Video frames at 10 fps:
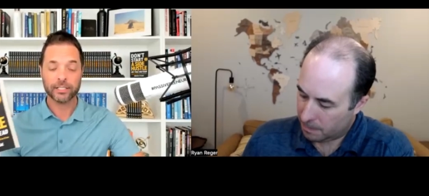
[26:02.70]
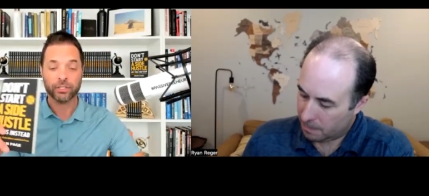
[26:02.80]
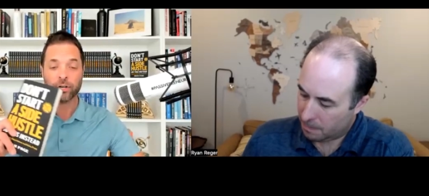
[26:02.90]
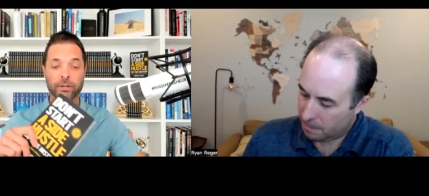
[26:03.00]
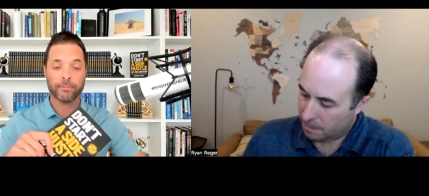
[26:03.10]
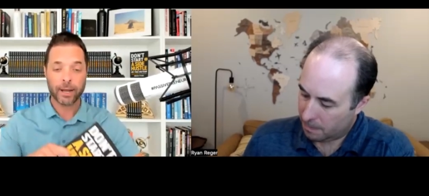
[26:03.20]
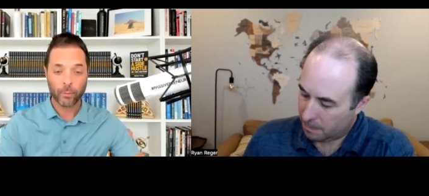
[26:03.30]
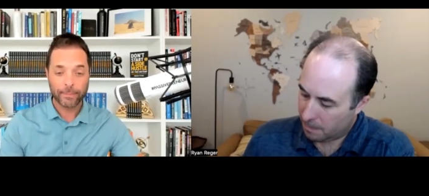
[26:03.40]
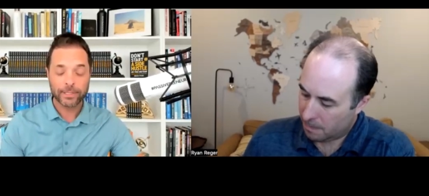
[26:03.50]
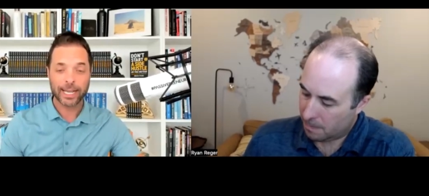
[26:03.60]
Speaker 1: if you go to my
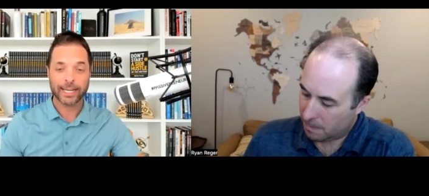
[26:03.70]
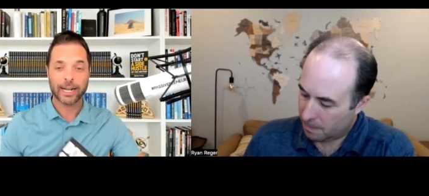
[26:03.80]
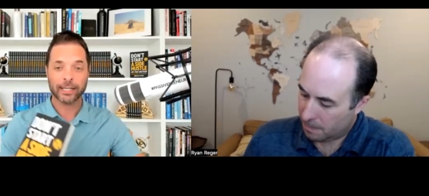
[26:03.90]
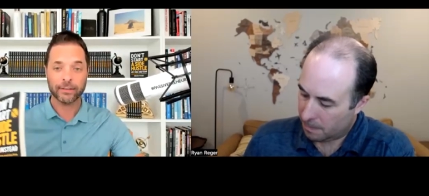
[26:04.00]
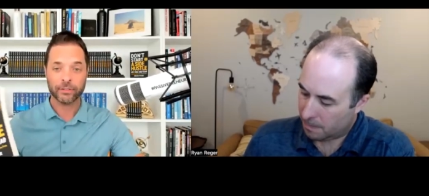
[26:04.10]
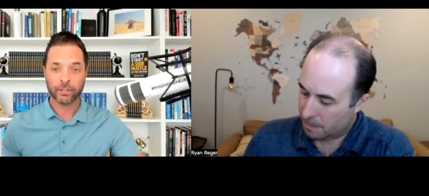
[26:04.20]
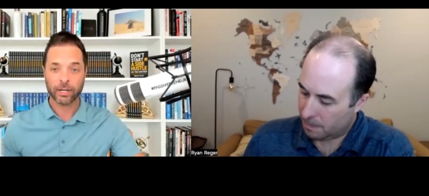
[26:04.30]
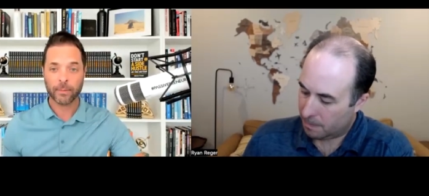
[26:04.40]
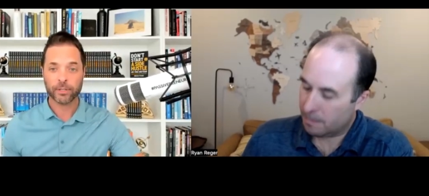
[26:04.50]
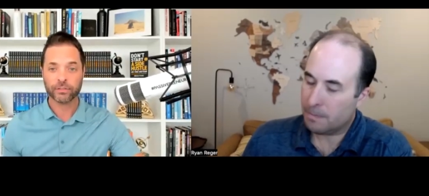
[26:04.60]
website, I give you
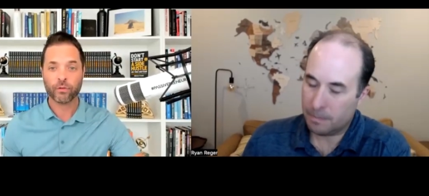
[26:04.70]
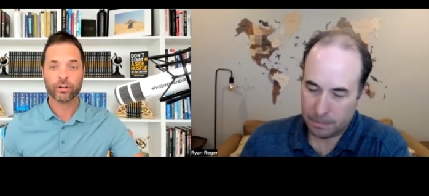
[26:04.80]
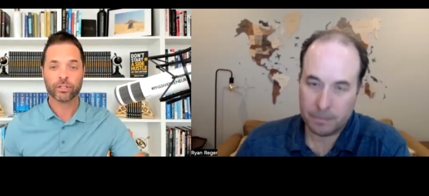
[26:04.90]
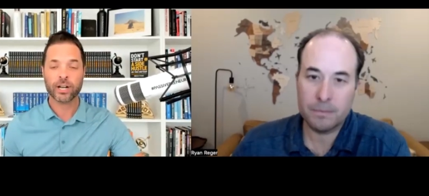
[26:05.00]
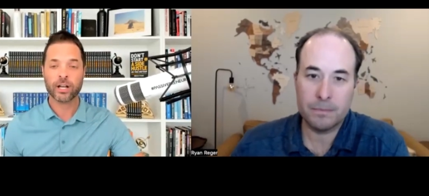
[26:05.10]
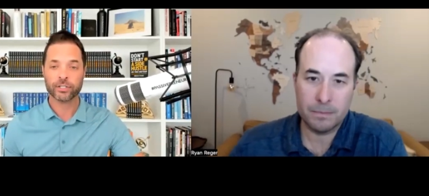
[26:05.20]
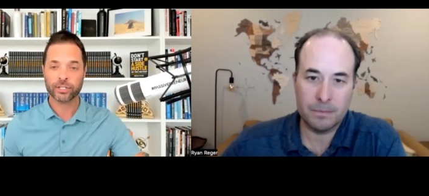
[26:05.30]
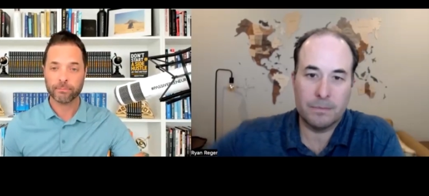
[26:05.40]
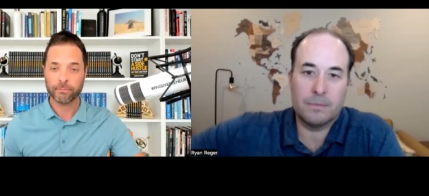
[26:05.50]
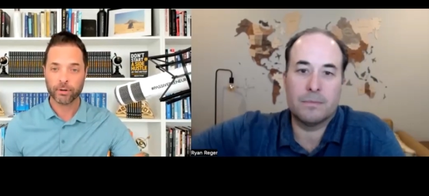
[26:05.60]
almost $400 in
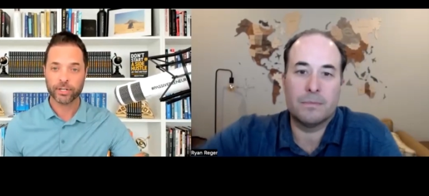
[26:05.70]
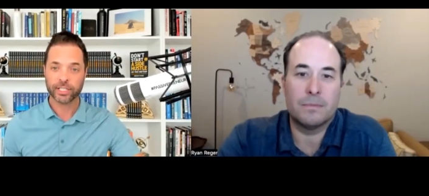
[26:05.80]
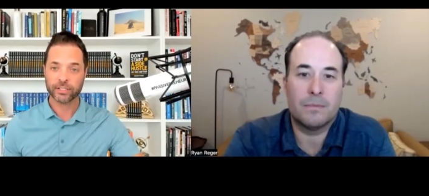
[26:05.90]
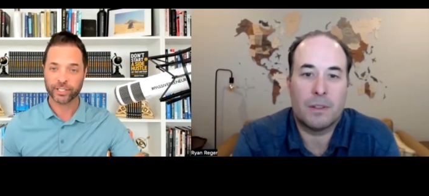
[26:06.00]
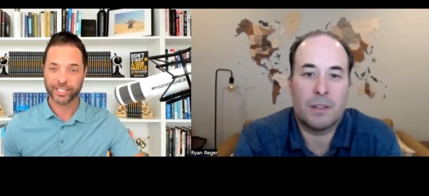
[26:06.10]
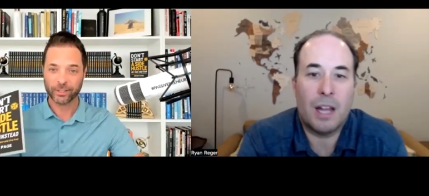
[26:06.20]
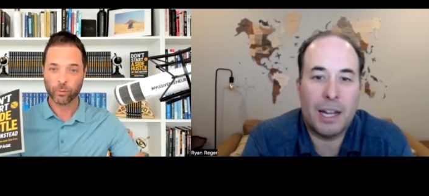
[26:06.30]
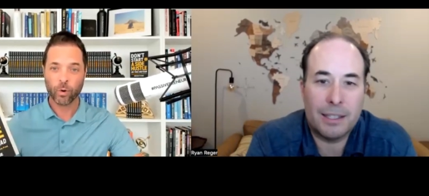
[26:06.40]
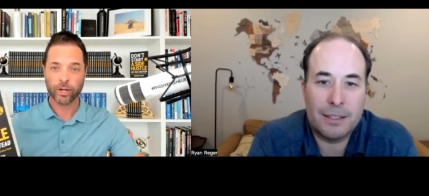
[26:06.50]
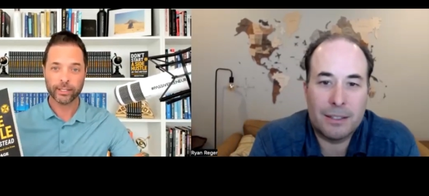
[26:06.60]
bonuses for getting
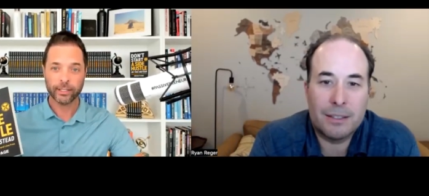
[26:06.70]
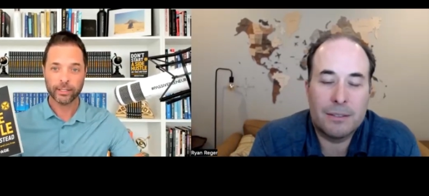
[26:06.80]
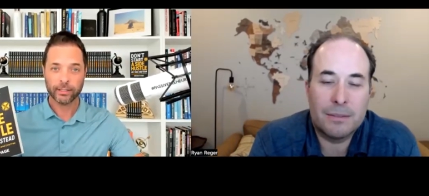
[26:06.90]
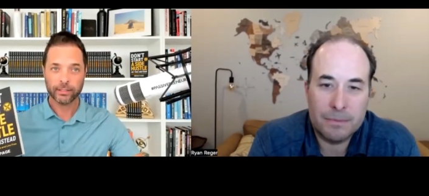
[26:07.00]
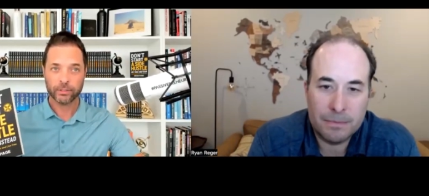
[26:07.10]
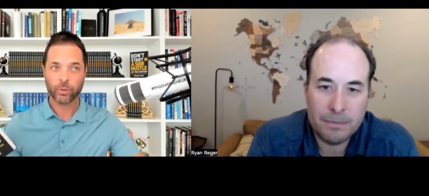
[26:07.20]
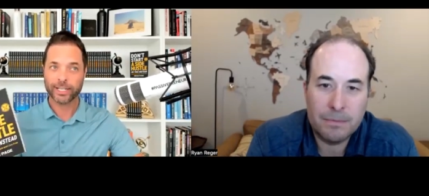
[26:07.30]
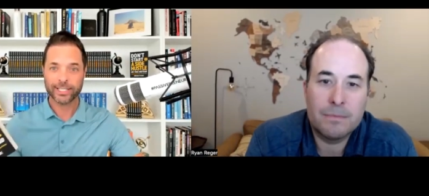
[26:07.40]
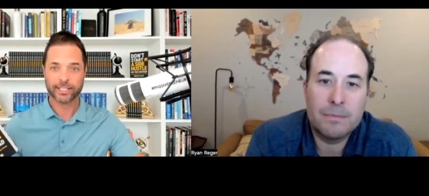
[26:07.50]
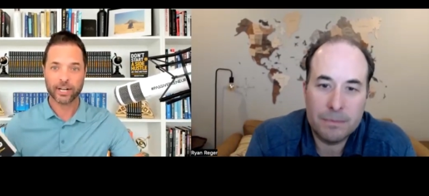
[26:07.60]
nice. one
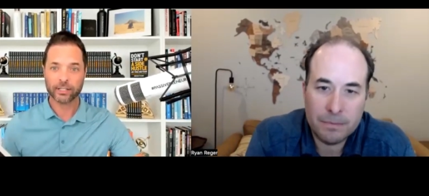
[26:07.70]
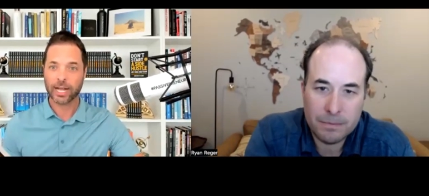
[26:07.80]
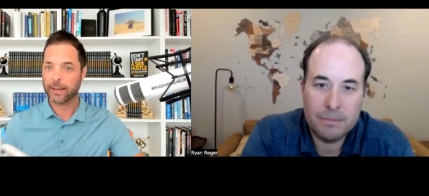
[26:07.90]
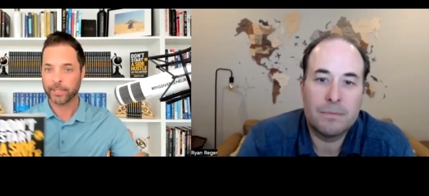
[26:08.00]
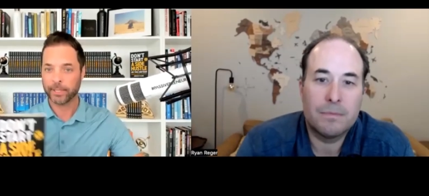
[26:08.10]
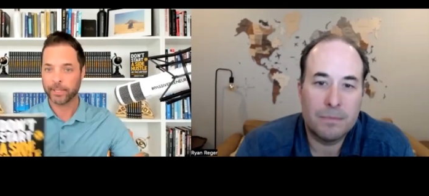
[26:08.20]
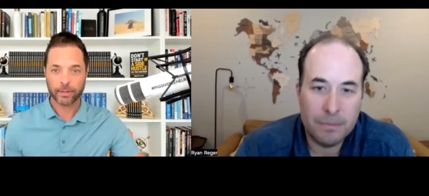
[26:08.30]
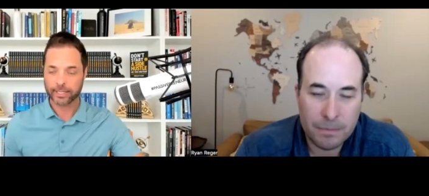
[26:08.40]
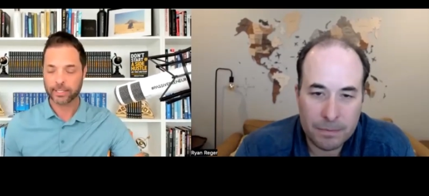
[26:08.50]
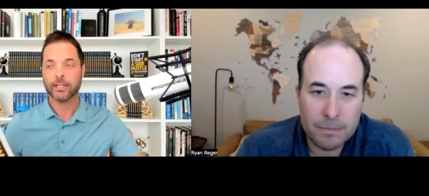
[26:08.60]
$26 copy, same
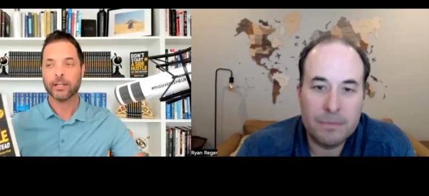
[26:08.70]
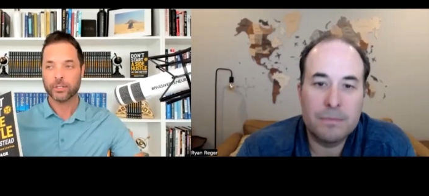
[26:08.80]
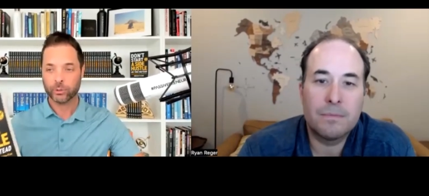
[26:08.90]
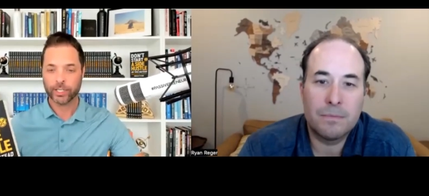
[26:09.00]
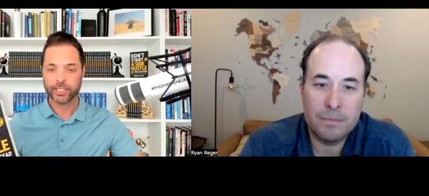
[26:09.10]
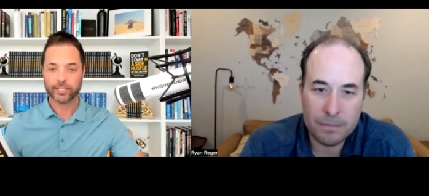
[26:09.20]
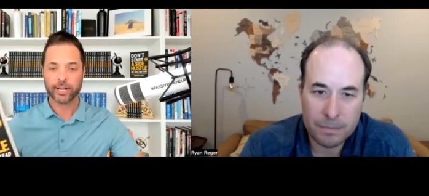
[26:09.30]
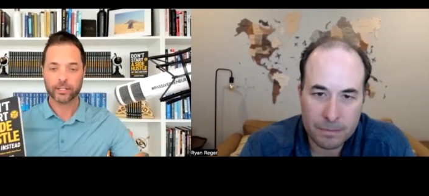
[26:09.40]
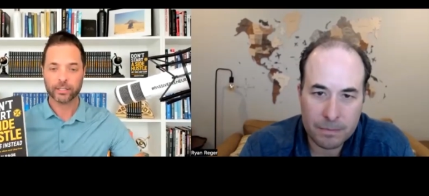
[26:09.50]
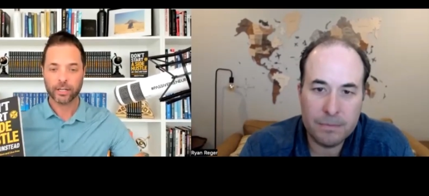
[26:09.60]
price,
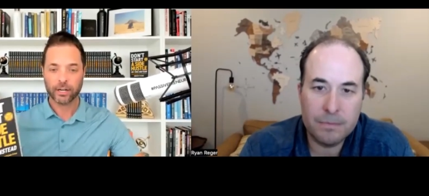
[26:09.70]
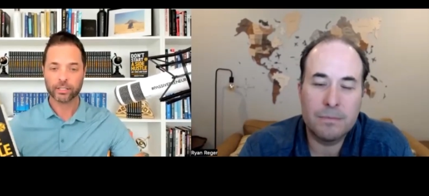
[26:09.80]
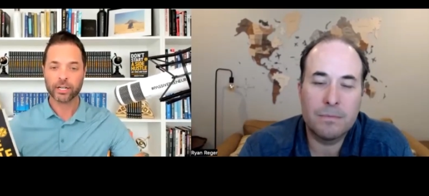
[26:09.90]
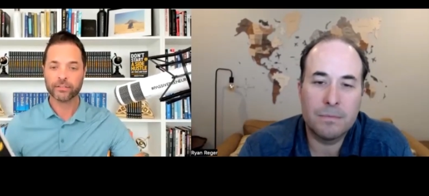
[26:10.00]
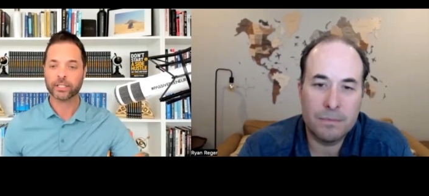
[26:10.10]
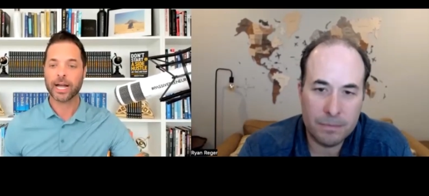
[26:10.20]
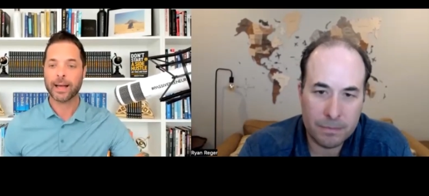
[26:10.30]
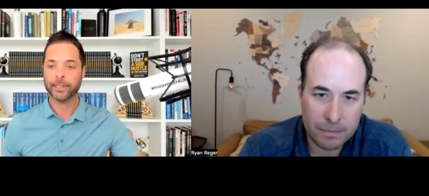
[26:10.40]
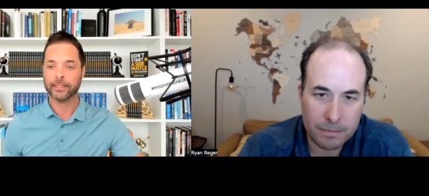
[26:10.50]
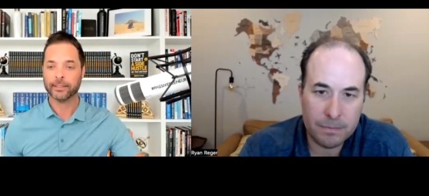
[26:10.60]
$26 hardcover
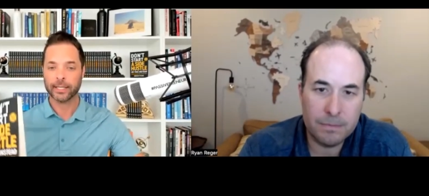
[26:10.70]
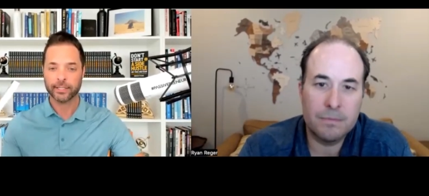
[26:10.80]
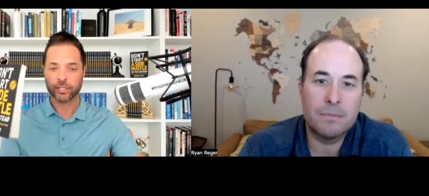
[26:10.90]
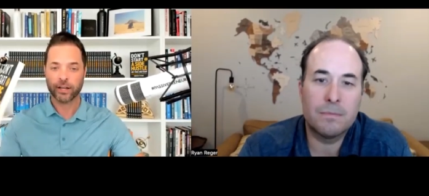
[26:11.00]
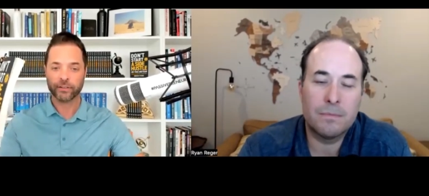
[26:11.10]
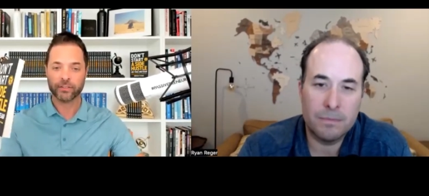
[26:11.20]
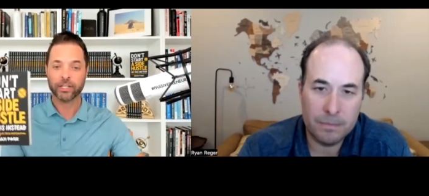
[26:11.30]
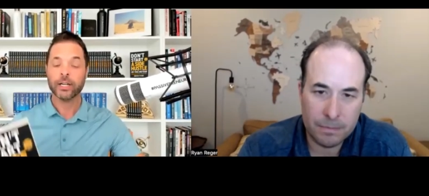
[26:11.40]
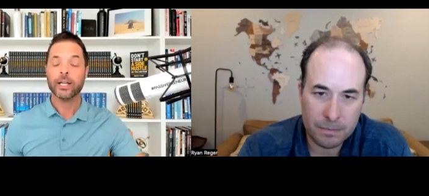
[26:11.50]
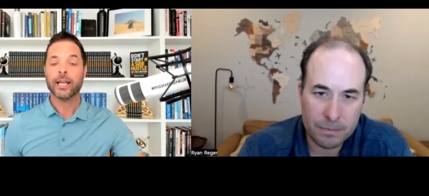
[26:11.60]
copy, not the soft cover.
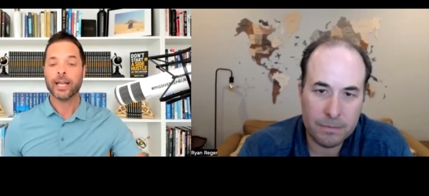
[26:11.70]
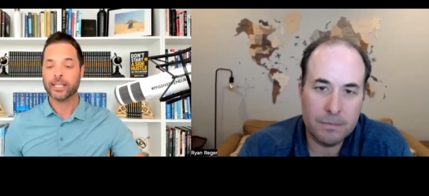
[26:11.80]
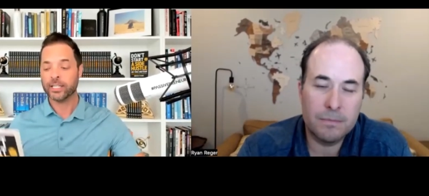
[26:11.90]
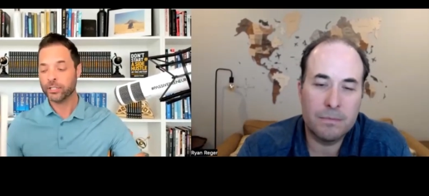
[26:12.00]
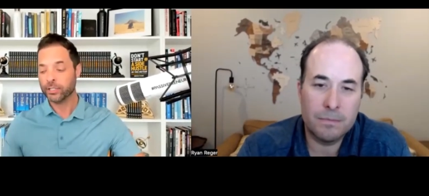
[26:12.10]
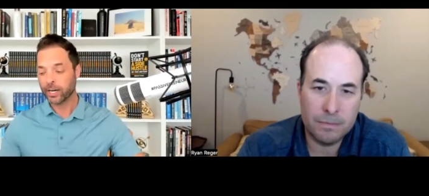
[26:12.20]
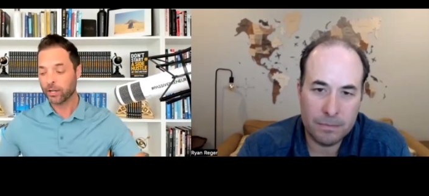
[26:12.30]
And then you get